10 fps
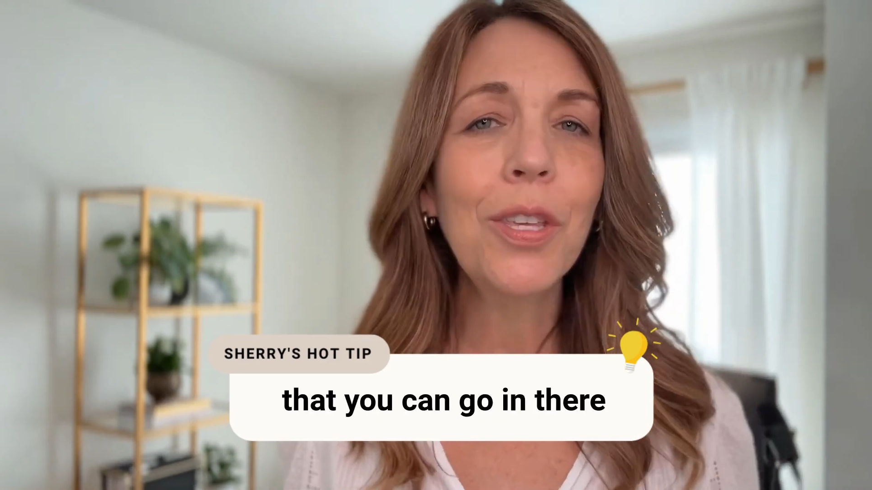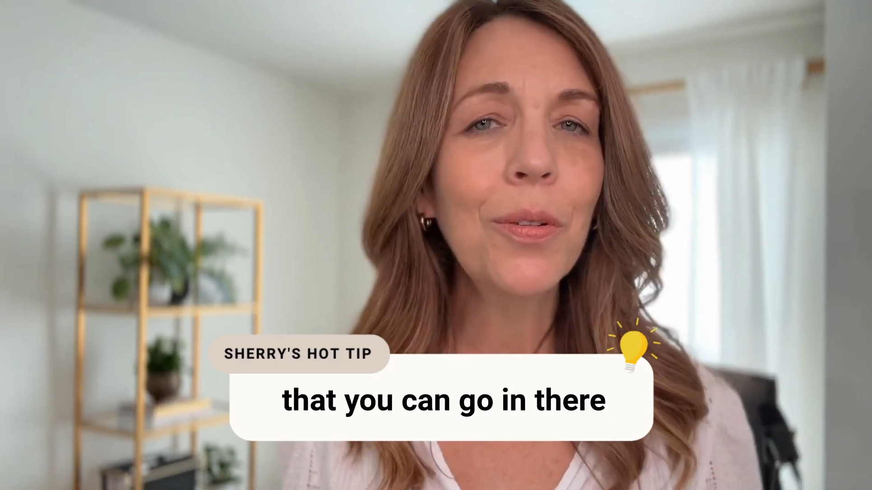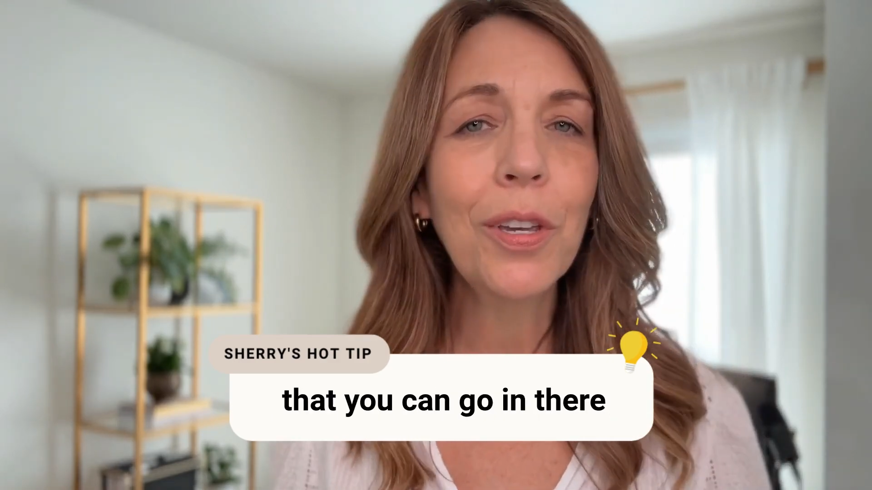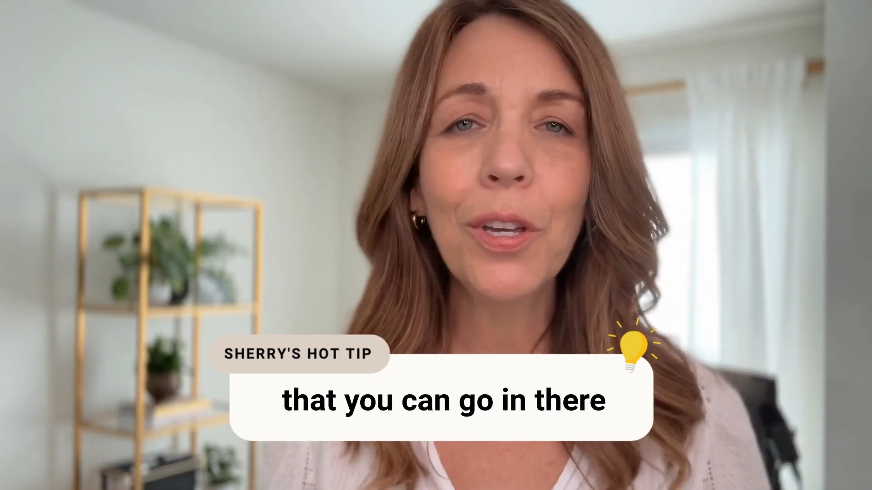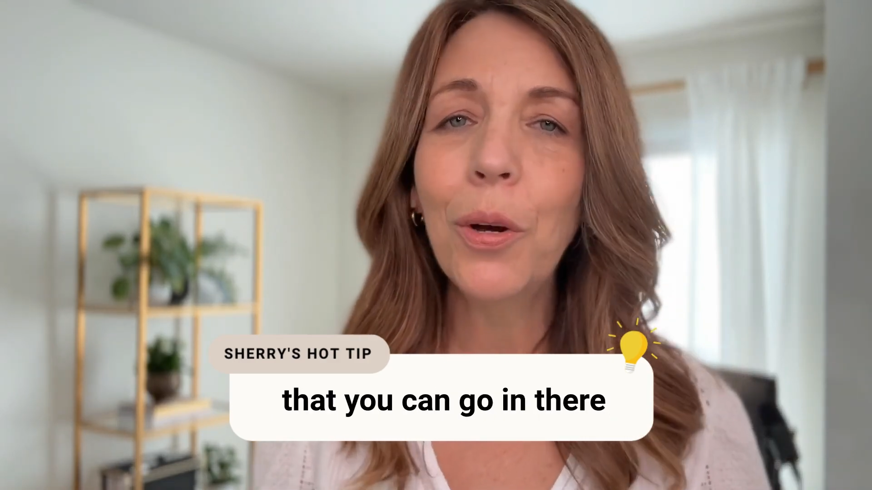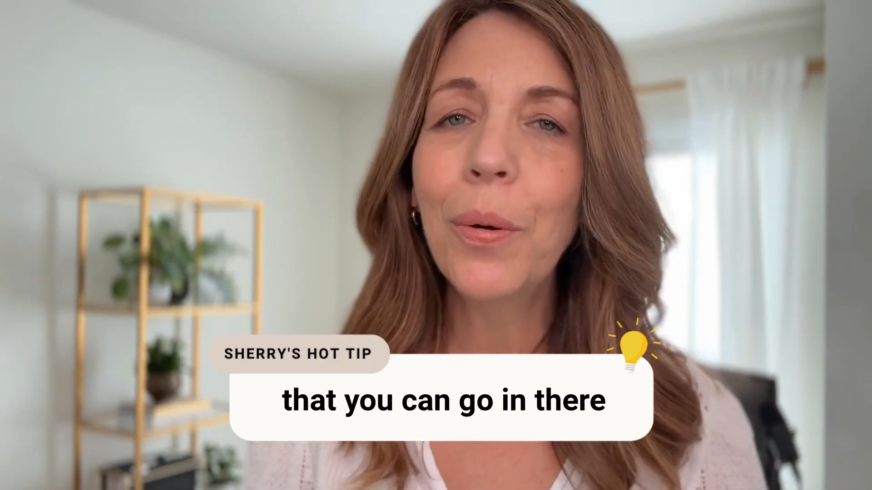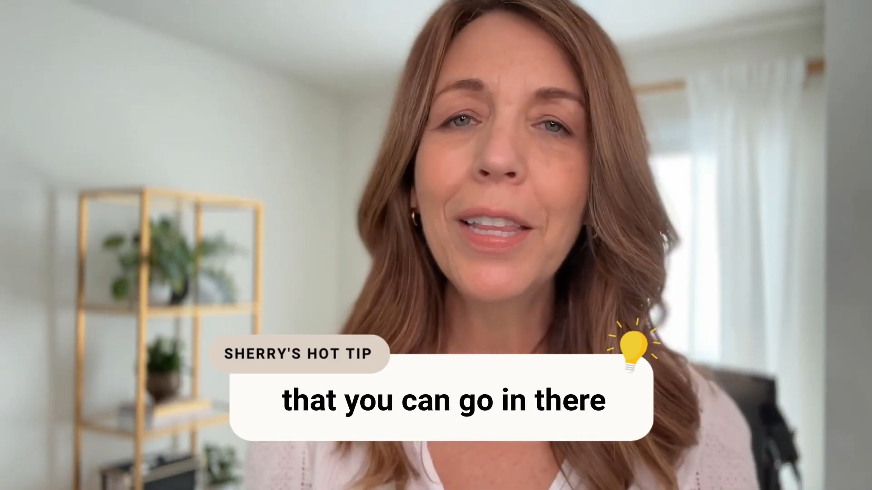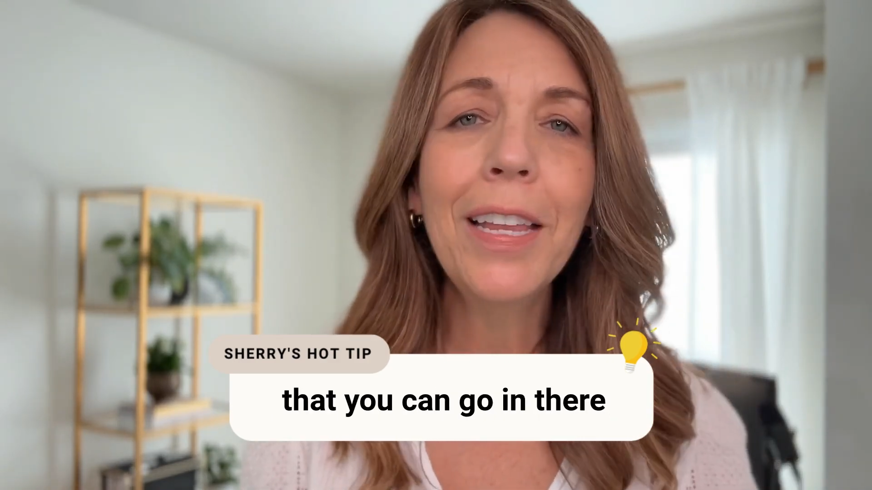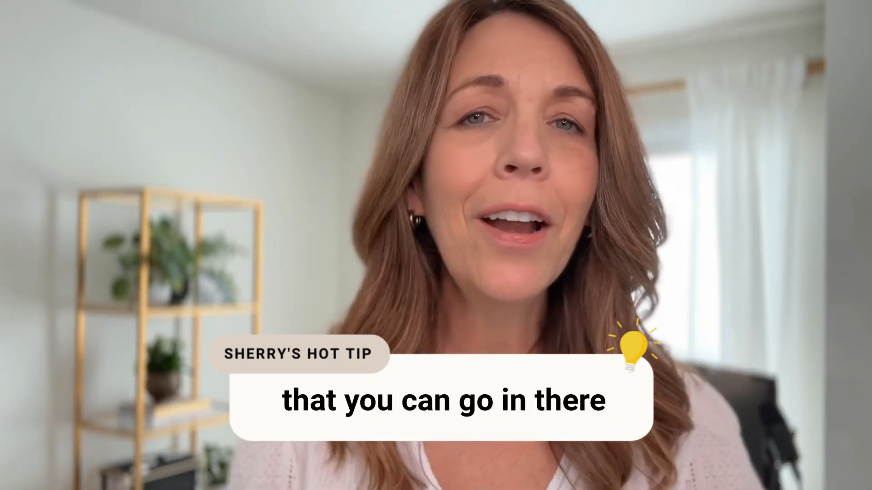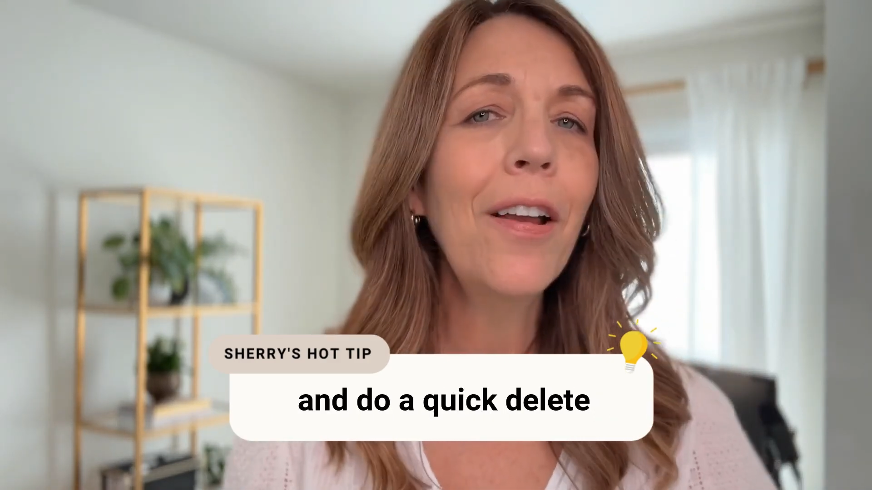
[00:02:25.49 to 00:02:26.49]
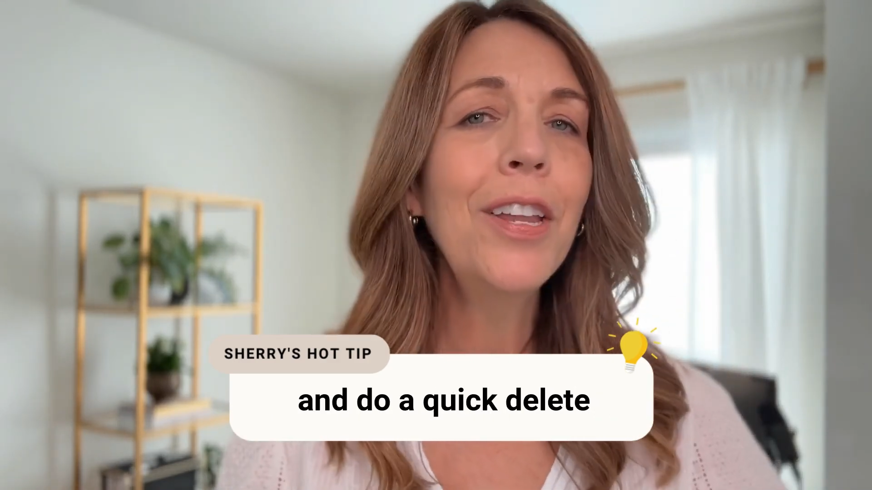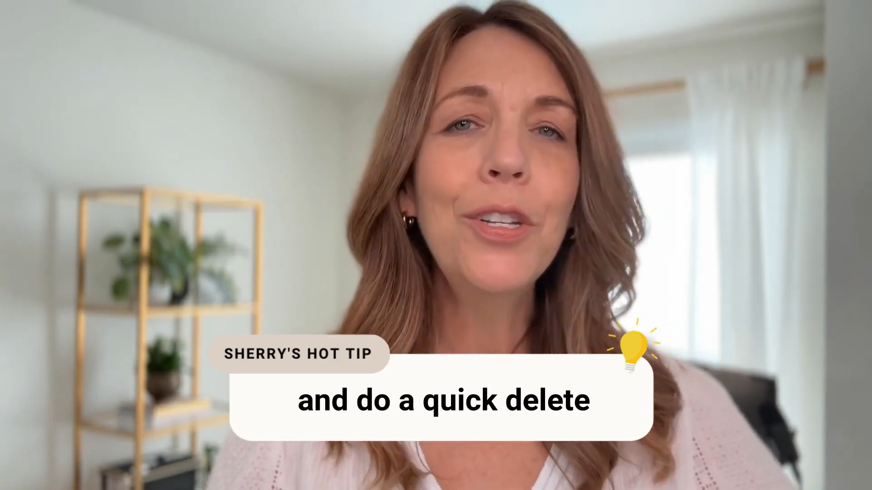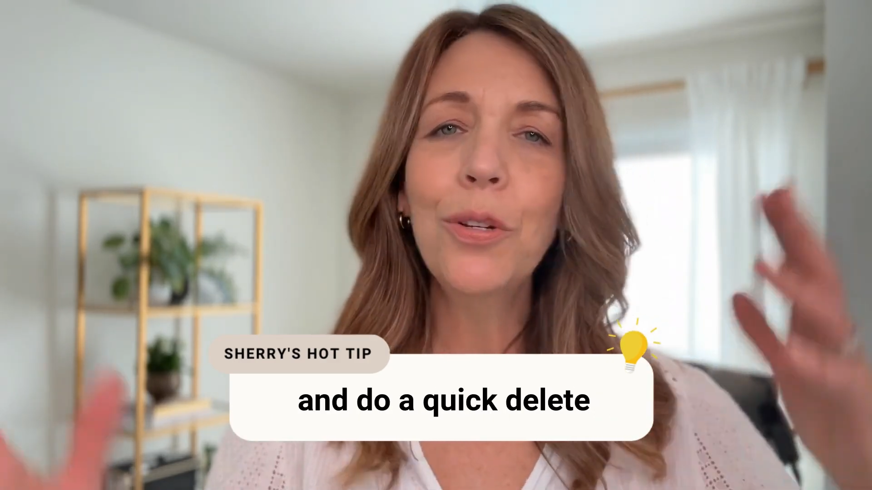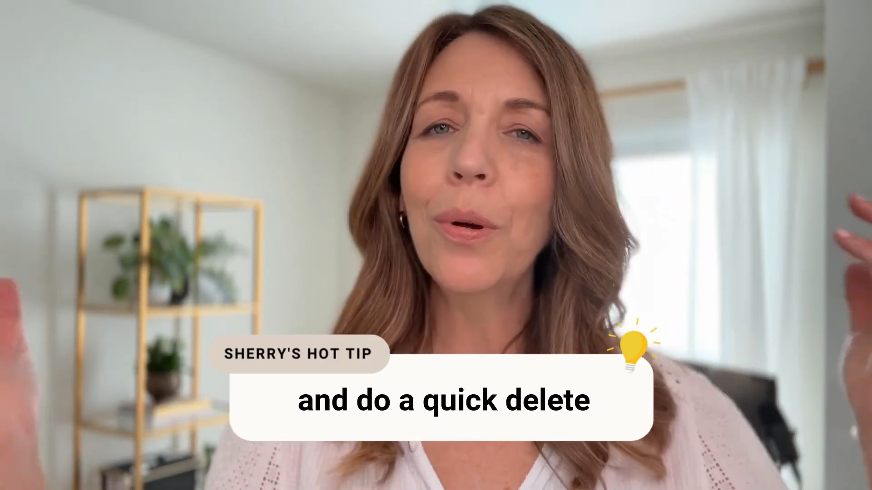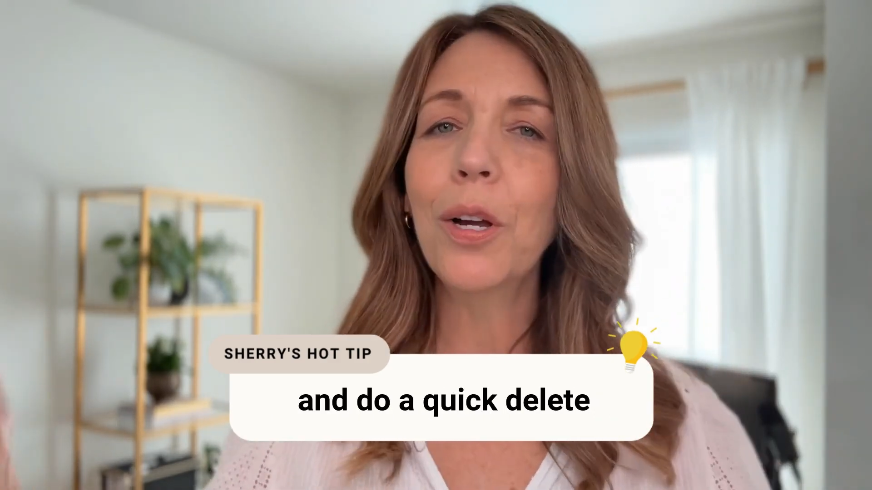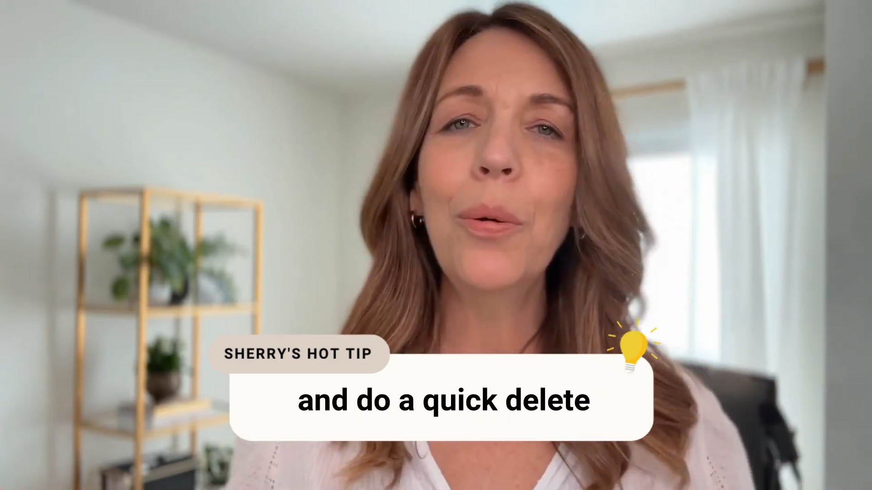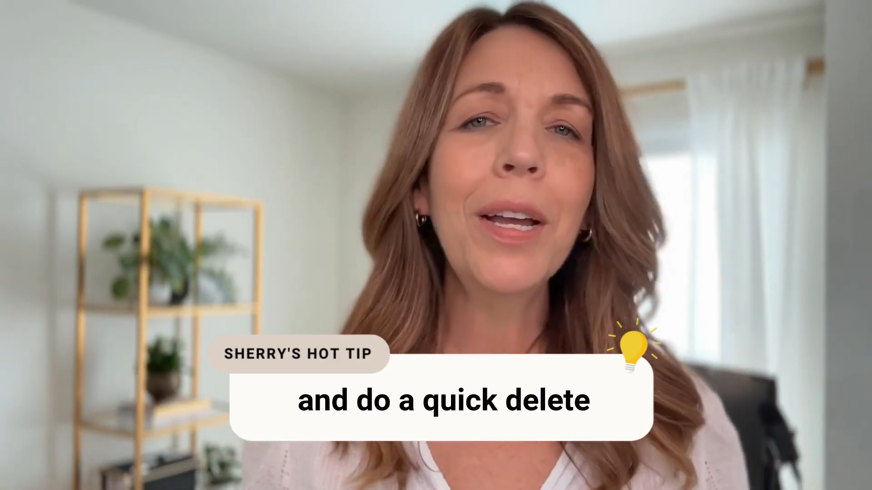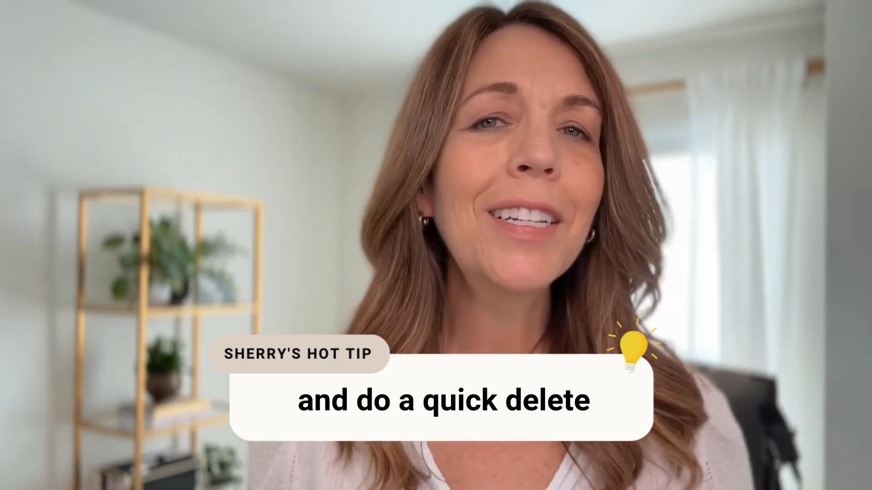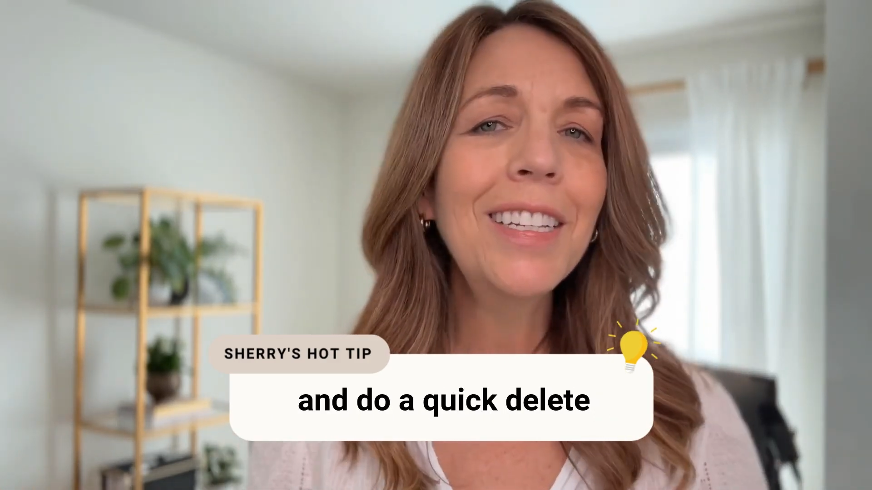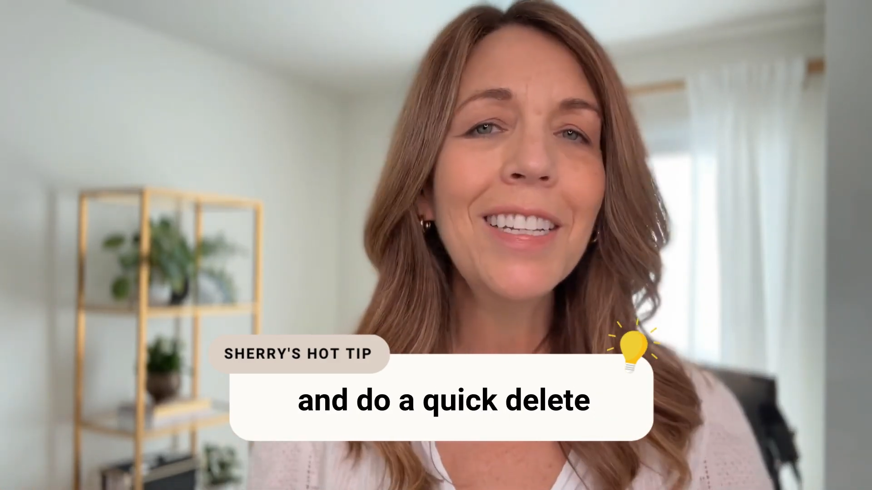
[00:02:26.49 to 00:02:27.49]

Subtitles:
you can go in there and do a quick